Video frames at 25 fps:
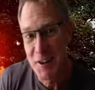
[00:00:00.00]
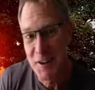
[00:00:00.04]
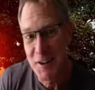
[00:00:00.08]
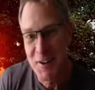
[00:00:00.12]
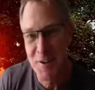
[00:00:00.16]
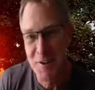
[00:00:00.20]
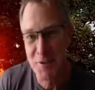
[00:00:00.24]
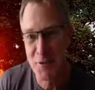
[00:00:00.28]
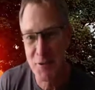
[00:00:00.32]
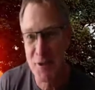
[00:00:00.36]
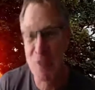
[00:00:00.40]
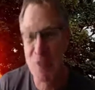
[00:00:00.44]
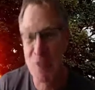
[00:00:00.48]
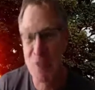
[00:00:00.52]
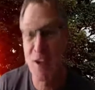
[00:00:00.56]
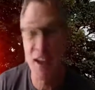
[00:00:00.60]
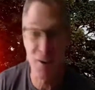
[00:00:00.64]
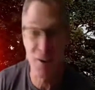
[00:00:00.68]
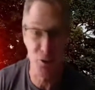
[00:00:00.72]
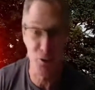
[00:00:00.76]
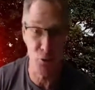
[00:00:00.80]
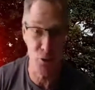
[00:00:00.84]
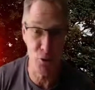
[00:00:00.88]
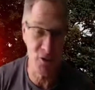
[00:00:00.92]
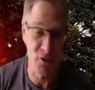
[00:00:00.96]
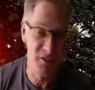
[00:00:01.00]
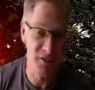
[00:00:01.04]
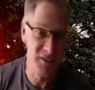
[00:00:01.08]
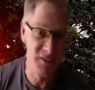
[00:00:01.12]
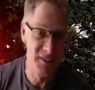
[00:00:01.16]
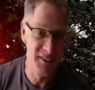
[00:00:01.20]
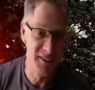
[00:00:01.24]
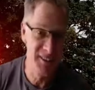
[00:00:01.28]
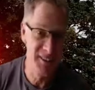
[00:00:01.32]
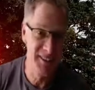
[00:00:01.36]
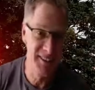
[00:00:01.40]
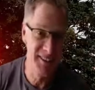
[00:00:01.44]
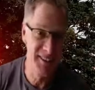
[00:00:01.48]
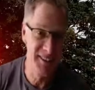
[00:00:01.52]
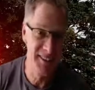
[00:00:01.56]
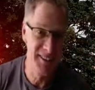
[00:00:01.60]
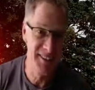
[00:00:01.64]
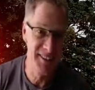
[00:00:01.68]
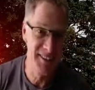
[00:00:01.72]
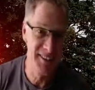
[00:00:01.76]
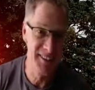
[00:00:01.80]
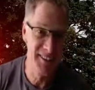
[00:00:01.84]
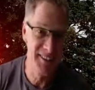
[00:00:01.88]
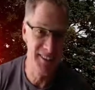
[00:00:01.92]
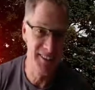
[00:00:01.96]
Free radicals,
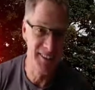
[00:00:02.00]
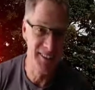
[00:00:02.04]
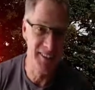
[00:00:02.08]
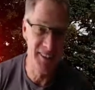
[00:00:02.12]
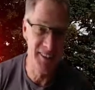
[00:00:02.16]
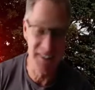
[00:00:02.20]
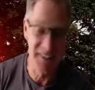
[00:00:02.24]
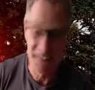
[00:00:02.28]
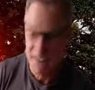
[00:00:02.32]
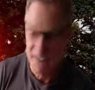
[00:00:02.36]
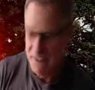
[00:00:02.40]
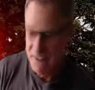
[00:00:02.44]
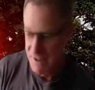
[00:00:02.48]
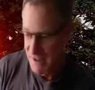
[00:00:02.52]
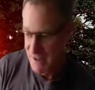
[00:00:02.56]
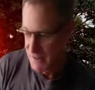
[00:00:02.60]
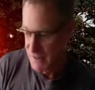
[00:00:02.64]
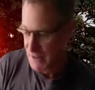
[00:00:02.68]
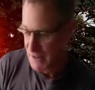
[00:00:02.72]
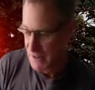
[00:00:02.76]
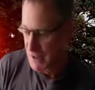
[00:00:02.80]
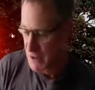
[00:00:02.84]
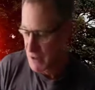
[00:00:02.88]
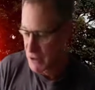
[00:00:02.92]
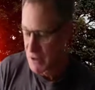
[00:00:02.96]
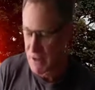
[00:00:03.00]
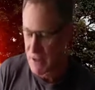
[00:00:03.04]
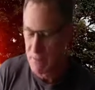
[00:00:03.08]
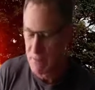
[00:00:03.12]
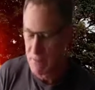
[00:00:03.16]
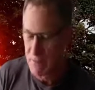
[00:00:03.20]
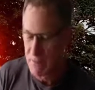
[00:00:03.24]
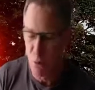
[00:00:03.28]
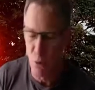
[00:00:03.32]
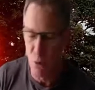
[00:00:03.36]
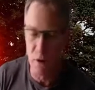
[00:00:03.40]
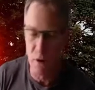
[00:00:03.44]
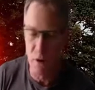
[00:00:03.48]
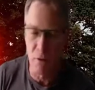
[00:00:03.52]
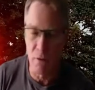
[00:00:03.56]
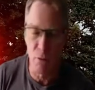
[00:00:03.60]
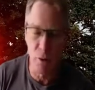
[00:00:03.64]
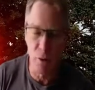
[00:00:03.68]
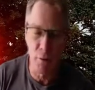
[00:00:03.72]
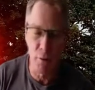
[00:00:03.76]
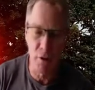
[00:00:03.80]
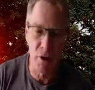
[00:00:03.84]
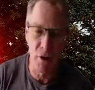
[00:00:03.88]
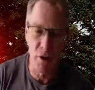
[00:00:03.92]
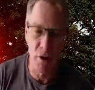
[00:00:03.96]
right? They create more of what
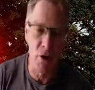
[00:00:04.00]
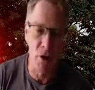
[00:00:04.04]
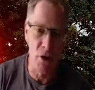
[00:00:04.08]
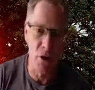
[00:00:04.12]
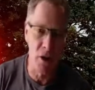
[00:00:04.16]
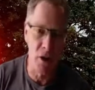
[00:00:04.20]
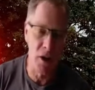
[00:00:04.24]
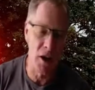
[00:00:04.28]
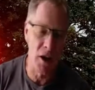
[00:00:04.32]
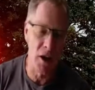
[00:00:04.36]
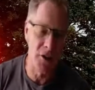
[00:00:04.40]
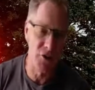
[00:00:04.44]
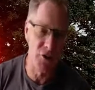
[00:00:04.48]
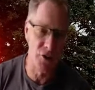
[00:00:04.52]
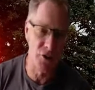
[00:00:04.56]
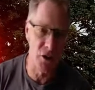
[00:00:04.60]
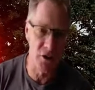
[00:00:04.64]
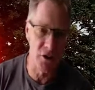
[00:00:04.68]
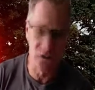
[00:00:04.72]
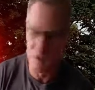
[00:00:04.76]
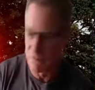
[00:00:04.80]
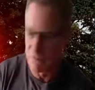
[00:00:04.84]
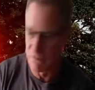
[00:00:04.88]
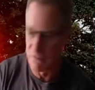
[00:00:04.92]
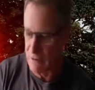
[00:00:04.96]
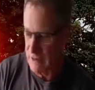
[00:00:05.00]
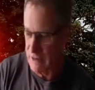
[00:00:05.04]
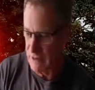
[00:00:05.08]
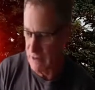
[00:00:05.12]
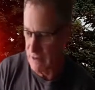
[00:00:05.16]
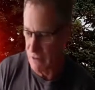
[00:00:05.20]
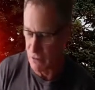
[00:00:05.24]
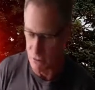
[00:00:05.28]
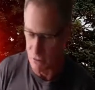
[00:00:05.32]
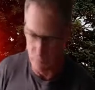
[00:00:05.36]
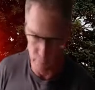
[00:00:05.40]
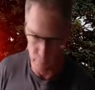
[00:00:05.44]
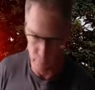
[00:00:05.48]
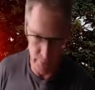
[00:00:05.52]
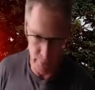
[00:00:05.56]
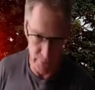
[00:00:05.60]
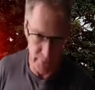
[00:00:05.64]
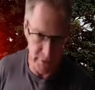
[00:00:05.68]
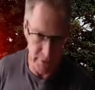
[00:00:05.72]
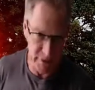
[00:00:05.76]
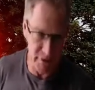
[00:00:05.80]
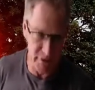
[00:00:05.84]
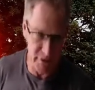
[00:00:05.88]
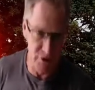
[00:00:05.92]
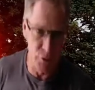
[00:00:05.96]
we call a hydroxy radical. And
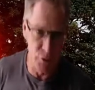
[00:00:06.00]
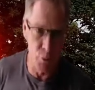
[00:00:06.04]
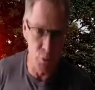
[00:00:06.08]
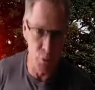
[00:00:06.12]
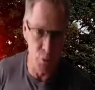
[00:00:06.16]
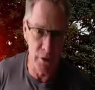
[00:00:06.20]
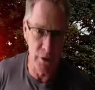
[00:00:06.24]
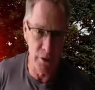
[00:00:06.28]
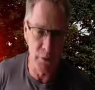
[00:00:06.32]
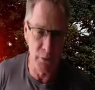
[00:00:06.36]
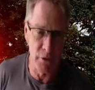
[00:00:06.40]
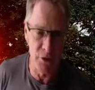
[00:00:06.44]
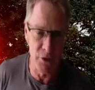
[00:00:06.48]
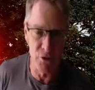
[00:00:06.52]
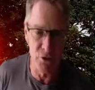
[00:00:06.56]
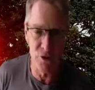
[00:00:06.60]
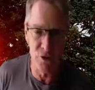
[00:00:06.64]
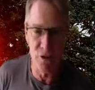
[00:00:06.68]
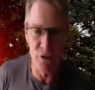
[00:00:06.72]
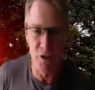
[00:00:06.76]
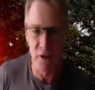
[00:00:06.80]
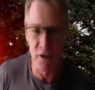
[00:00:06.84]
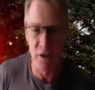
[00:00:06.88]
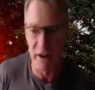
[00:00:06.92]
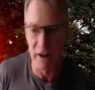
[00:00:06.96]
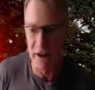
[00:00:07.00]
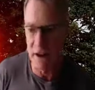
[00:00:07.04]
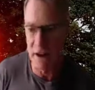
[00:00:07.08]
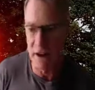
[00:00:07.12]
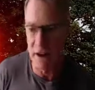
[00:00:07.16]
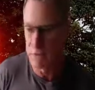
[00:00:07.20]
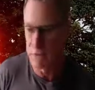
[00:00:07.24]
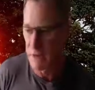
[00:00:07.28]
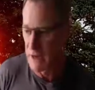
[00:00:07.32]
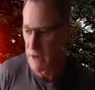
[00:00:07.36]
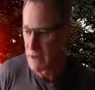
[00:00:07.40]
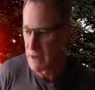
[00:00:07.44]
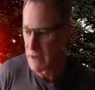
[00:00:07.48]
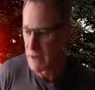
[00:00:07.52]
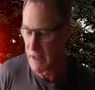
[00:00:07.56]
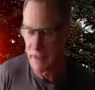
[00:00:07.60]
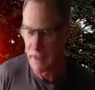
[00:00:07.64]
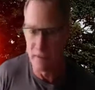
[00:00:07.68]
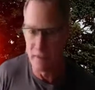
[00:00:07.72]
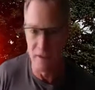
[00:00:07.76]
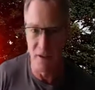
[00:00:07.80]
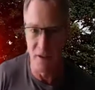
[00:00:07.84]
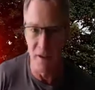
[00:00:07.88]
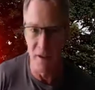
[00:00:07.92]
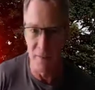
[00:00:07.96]
this is the one that we do not have any
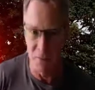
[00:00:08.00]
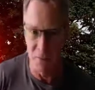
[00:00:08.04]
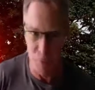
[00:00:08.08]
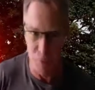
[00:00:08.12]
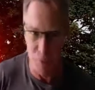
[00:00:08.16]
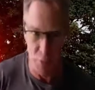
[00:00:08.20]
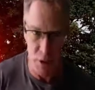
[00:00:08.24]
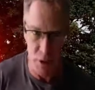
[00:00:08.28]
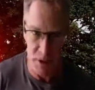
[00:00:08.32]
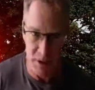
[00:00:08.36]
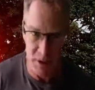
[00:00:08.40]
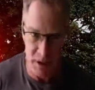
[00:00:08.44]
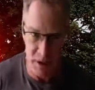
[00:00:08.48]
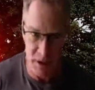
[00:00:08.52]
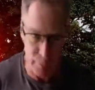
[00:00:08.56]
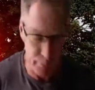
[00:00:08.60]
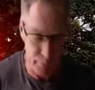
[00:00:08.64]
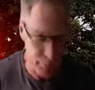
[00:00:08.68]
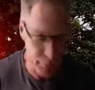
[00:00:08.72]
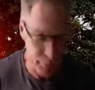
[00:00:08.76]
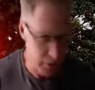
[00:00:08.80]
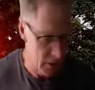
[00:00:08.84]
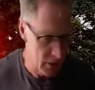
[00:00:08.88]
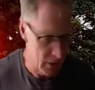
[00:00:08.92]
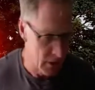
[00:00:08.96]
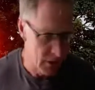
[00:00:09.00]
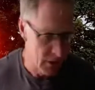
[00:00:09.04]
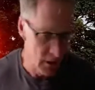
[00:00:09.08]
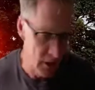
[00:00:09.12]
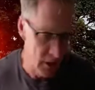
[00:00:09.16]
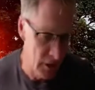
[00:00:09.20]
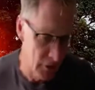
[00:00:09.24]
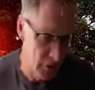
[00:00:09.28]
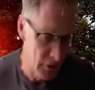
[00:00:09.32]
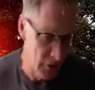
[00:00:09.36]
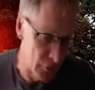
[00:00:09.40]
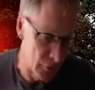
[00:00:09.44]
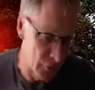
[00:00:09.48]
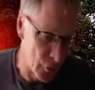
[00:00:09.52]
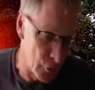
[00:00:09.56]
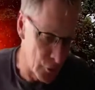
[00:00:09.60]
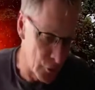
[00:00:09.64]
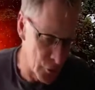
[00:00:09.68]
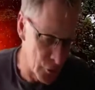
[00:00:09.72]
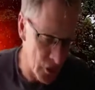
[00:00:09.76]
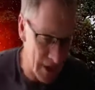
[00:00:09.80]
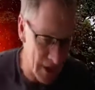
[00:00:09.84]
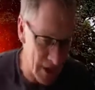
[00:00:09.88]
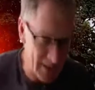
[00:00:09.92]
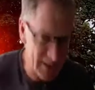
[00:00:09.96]
enzymes to break down. So
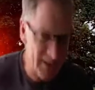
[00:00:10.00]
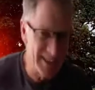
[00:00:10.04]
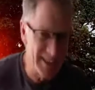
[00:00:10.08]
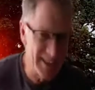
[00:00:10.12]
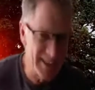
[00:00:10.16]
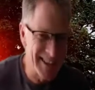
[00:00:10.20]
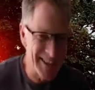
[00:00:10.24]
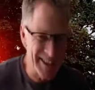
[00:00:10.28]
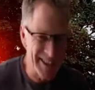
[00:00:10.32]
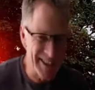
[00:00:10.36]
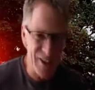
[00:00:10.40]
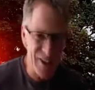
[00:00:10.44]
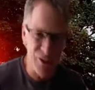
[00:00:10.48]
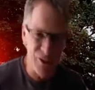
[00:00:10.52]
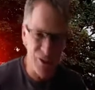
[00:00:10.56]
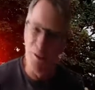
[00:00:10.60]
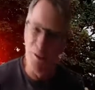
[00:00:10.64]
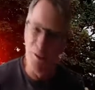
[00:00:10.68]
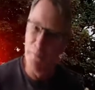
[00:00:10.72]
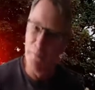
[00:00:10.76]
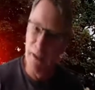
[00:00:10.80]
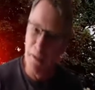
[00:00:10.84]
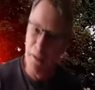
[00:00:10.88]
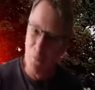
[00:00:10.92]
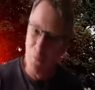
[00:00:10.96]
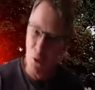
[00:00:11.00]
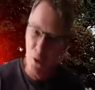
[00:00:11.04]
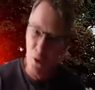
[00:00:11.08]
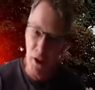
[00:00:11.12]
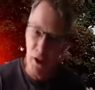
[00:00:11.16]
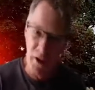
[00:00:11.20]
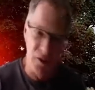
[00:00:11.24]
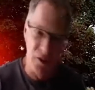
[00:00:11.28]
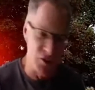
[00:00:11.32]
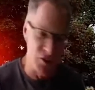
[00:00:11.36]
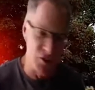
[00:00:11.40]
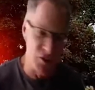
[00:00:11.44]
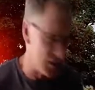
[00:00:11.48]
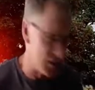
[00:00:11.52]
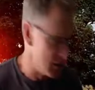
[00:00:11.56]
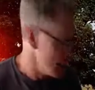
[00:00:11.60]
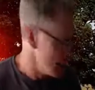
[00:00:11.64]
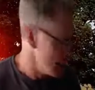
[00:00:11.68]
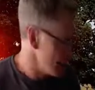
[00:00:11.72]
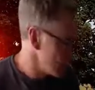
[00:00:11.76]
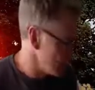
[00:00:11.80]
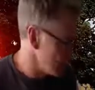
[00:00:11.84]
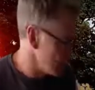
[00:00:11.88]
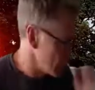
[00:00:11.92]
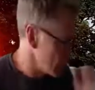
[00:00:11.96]
you're asking the cell to make more energy.
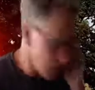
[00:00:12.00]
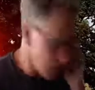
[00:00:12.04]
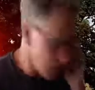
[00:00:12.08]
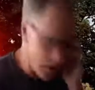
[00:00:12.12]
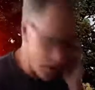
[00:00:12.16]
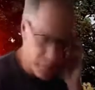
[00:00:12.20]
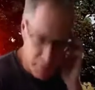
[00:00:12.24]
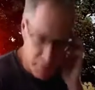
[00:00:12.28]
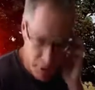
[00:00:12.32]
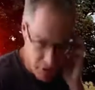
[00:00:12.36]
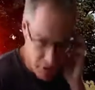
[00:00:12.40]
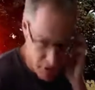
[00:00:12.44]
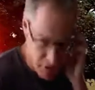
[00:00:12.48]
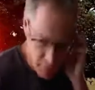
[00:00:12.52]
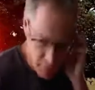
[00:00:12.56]
So I've got Miriam